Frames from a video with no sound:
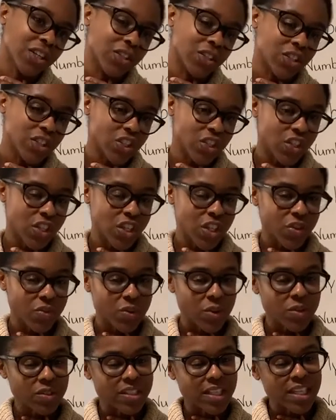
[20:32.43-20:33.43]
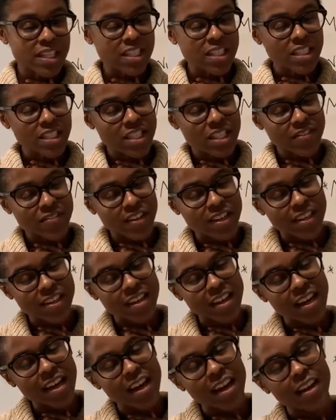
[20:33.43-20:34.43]
We're doing a rotation of our
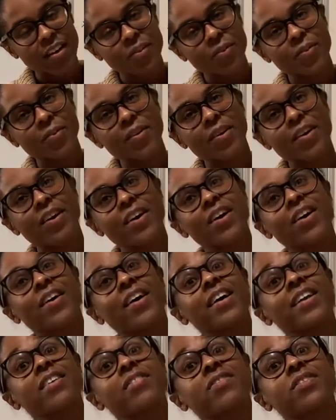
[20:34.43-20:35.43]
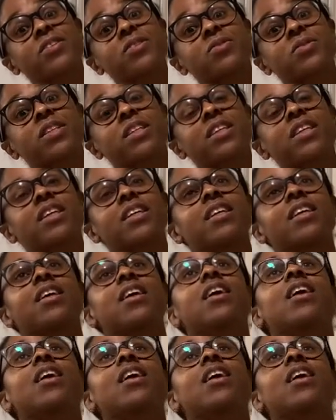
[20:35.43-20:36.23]
neck. Whoa. And it feels really good.